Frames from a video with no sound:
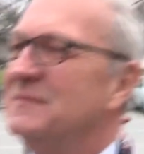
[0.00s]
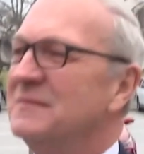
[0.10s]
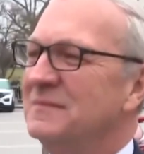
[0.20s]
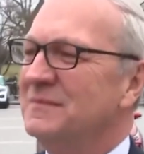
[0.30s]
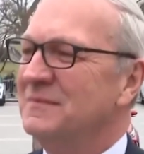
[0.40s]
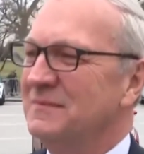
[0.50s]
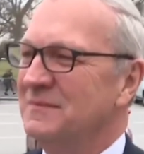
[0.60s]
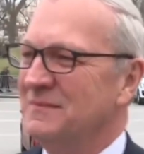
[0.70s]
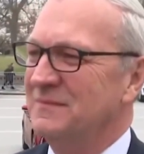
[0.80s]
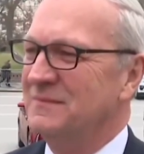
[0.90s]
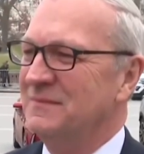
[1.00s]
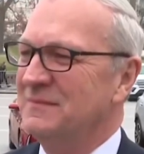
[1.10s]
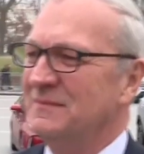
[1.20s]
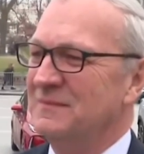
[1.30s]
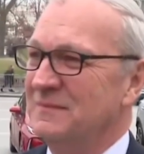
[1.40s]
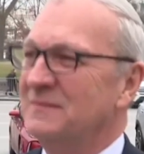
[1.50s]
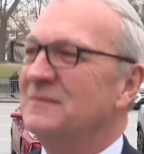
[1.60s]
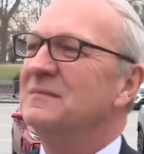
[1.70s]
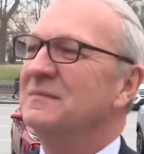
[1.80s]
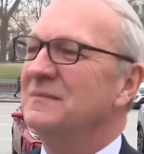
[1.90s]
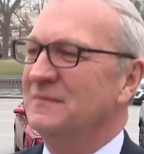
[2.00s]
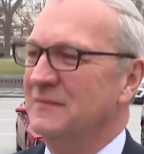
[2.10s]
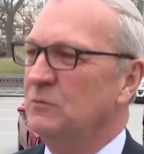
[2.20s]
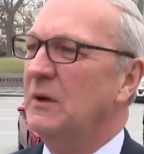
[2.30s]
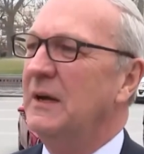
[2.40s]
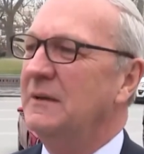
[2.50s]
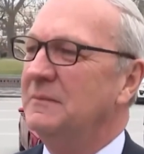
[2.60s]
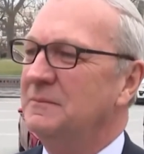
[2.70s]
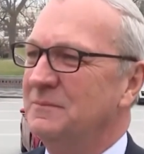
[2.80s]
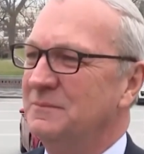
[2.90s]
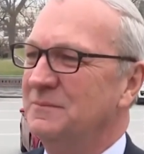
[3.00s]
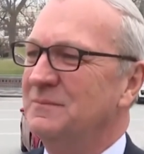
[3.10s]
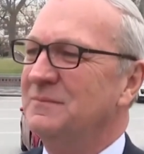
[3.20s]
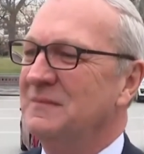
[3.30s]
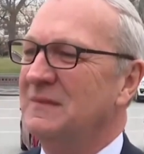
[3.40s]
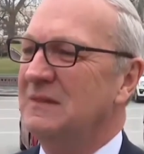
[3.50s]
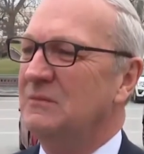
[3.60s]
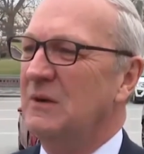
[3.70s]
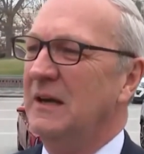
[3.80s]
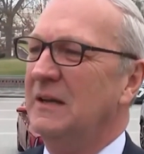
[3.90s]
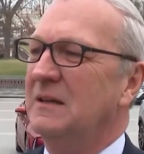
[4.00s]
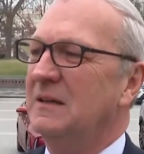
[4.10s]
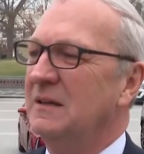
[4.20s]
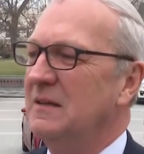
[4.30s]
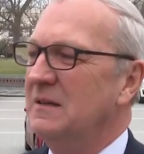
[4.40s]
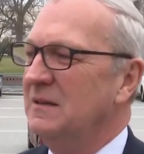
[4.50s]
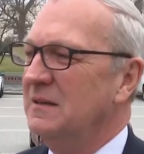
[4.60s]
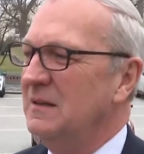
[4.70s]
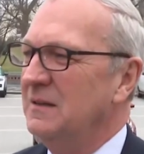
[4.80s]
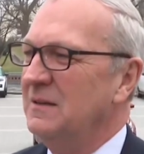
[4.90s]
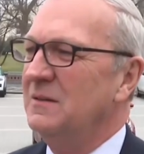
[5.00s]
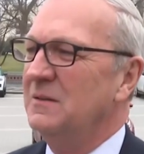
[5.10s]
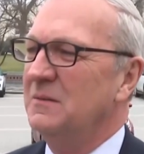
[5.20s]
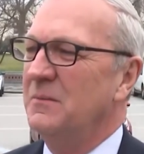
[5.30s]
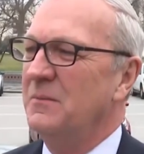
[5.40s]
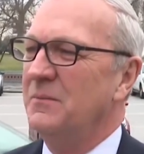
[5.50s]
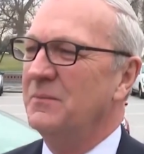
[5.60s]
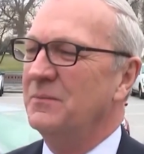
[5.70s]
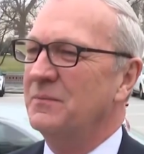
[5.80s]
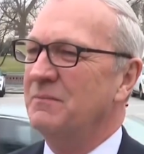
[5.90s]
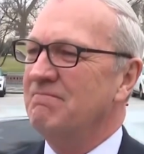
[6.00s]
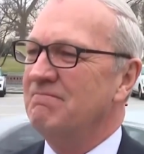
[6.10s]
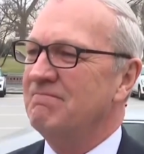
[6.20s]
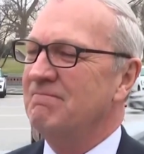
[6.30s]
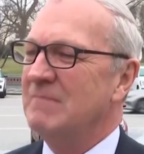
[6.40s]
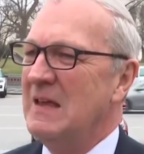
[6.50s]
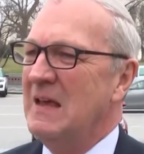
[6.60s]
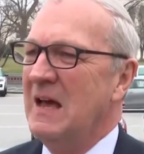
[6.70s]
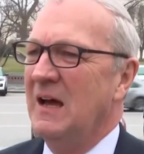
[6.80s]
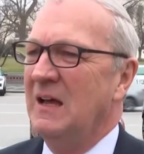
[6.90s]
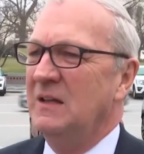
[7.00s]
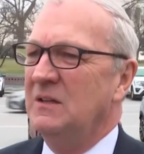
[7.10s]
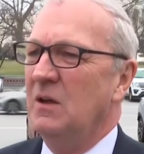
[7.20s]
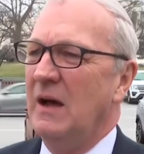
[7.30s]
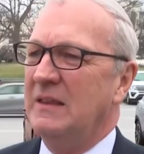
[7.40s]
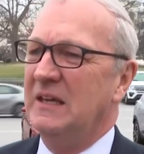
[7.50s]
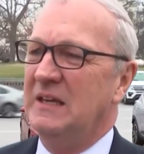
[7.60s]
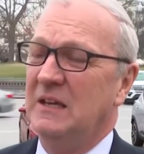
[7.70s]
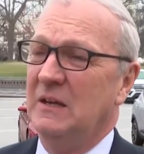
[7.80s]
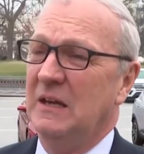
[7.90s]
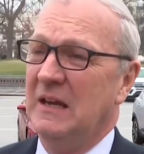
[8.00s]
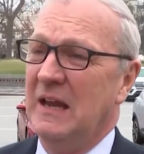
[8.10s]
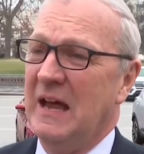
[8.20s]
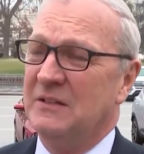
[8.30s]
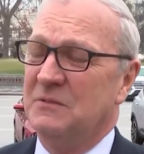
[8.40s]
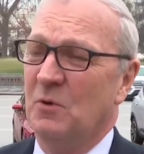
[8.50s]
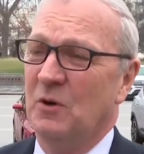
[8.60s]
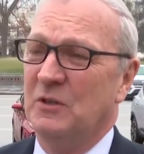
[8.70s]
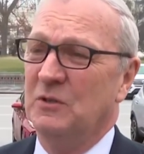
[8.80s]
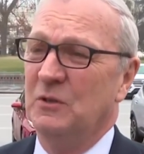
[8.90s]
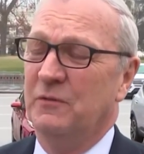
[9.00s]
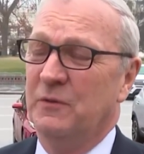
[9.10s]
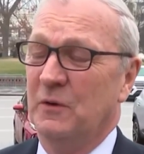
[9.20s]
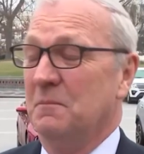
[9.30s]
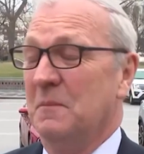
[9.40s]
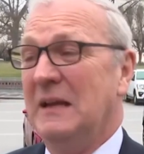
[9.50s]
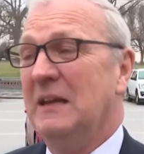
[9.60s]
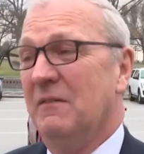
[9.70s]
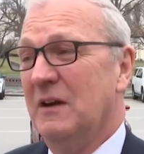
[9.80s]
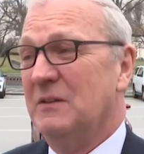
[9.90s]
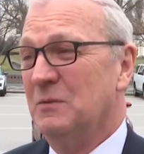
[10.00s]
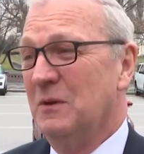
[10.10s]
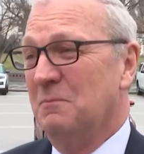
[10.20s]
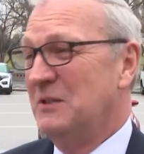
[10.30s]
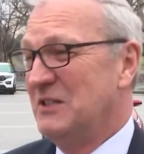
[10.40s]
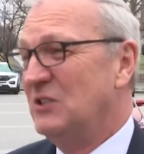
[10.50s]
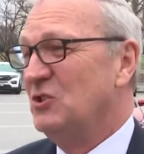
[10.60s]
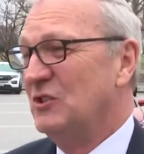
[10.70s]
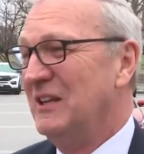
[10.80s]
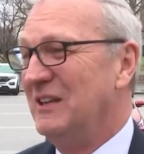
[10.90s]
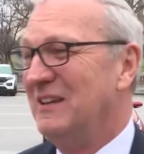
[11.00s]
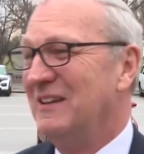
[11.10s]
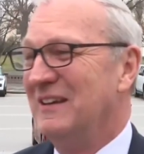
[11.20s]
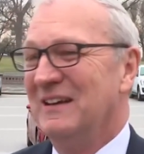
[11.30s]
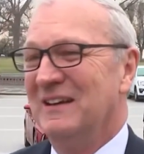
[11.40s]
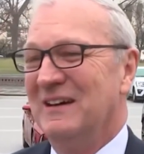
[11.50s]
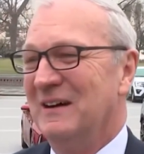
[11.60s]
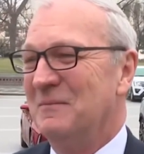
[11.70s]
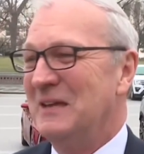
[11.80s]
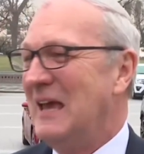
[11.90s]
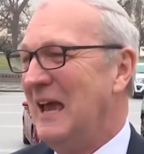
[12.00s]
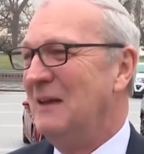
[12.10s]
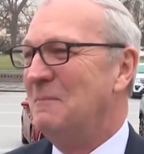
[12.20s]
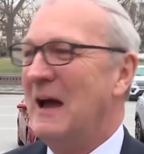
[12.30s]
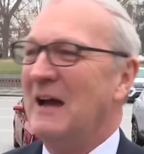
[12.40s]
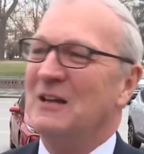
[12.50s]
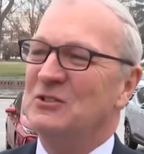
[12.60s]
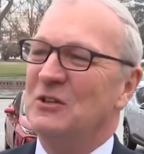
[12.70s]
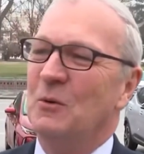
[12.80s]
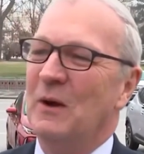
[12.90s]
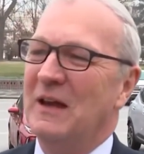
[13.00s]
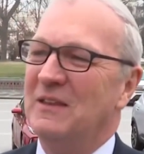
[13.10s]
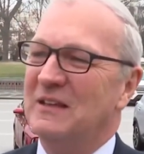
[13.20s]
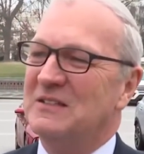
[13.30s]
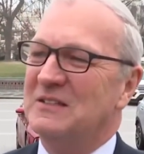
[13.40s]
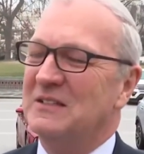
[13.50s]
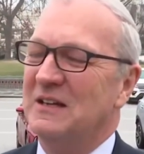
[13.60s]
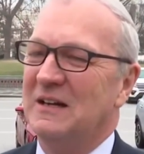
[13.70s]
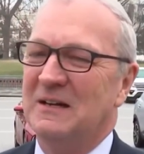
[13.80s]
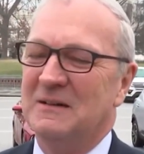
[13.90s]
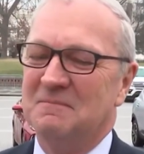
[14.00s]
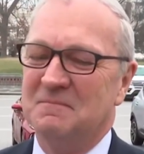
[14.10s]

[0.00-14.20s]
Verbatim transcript: for this bill overall? I know there were 67 yeses, but right. only about a third of the conference, and right. some of that stemming from what the former president says. No, I think it has more to do for many of us with positioning um, the aid package in a way that's uh,